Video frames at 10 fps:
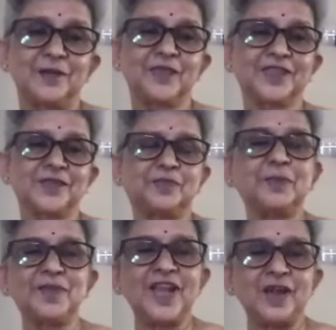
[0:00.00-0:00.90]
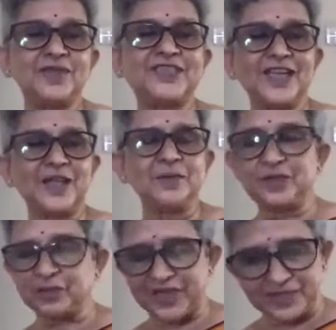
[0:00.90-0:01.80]
Because people have been telling
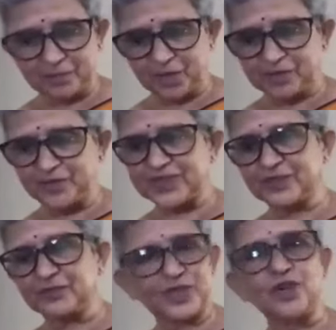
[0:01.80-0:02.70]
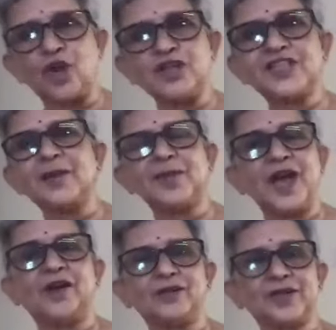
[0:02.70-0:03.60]
me to write a book for a long time
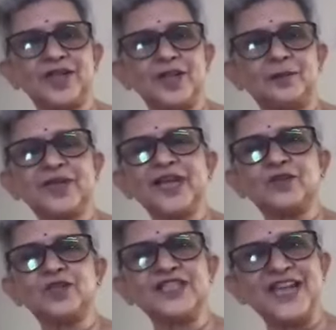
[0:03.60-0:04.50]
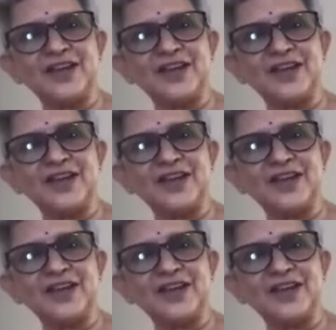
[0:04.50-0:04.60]
now, but I could